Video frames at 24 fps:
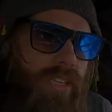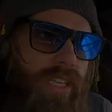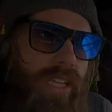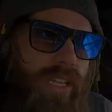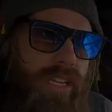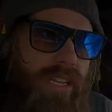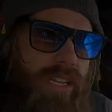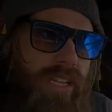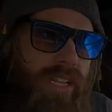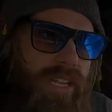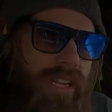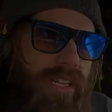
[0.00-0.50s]

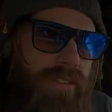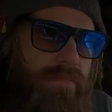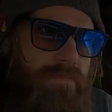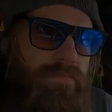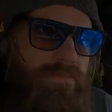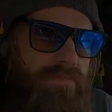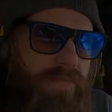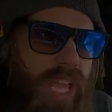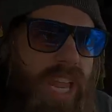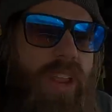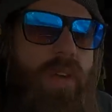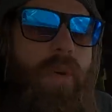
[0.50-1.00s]
And uh,
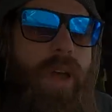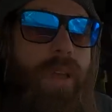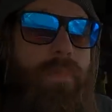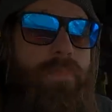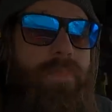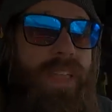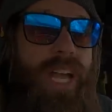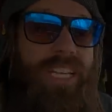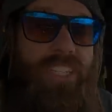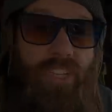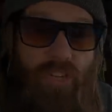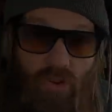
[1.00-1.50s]
anyway,
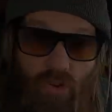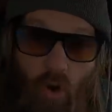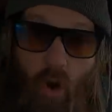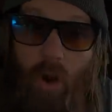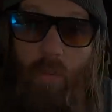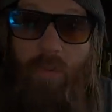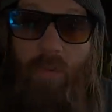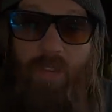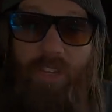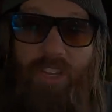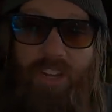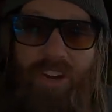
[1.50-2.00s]
that's a
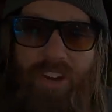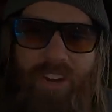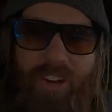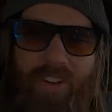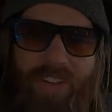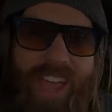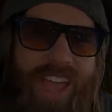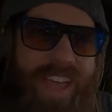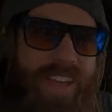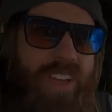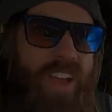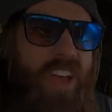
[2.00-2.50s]
normal year,
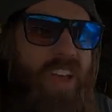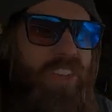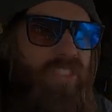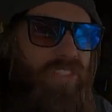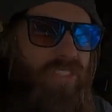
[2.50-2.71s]
okay?